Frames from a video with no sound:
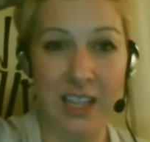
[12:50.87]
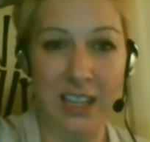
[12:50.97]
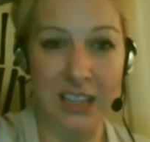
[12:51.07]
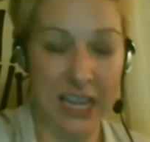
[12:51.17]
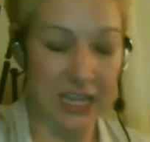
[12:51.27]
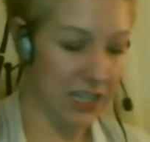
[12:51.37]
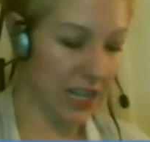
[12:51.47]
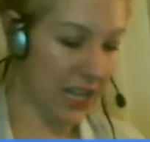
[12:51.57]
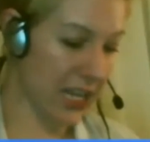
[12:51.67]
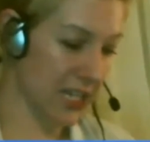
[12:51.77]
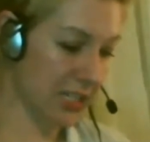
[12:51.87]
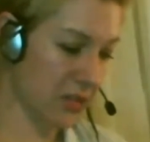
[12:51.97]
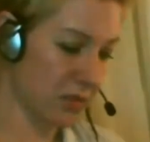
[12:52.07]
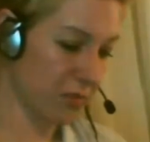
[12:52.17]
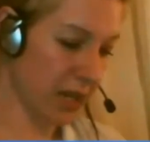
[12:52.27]
Glenn
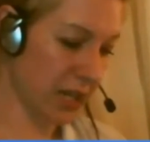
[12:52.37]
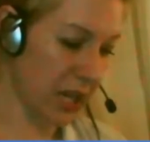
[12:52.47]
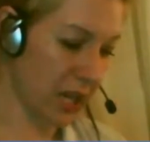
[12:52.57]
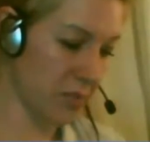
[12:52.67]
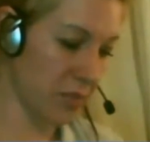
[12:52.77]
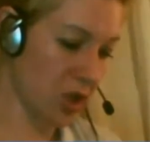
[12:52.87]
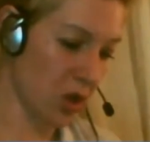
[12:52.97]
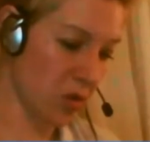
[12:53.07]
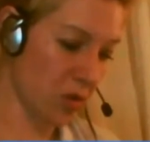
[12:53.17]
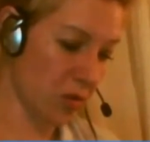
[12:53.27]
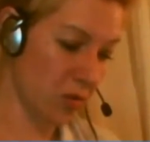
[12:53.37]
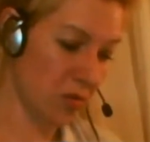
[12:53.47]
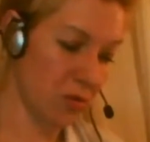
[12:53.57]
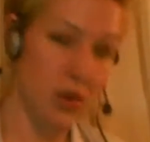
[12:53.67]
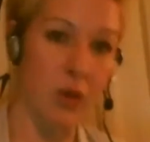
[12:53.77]
and Rick and Michonne
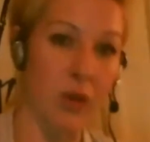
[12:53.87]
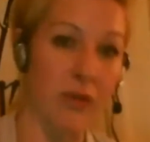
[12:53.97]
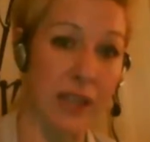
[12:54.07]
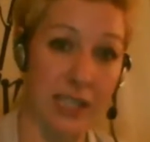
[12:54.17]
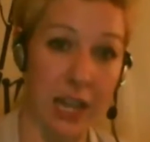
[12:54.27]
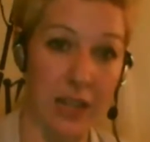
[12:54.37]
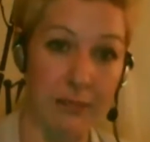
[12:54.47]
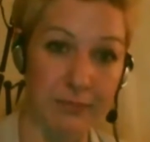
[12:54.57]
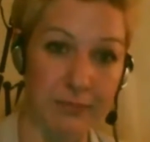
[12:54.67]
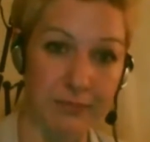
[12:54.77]
go to investigate.